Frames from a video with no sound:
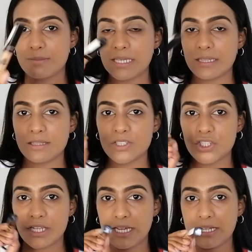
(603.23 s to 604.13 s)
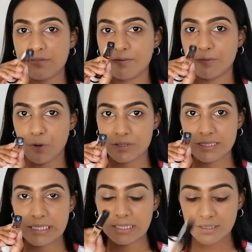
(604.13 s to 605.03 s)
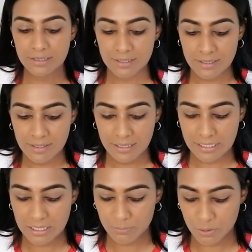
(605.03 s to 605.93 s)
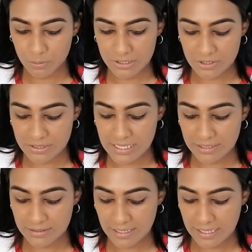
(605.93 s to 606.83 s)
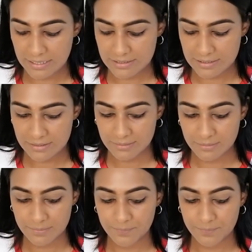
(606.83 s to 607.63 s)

Fit Me in the shade 40, and I'm going to take that